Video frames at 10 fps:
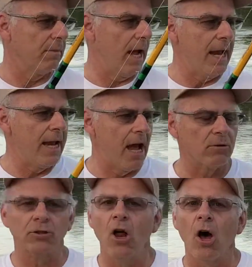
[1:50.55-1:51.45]

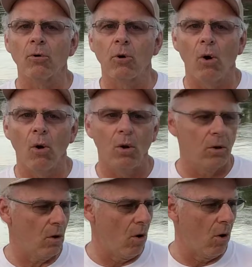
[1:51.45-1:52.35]
8-ounce
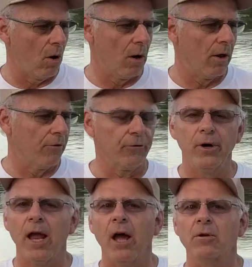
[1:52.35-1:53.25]
non-roll or a
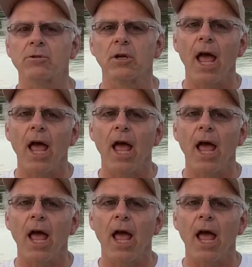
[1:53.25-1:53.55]
3-ounce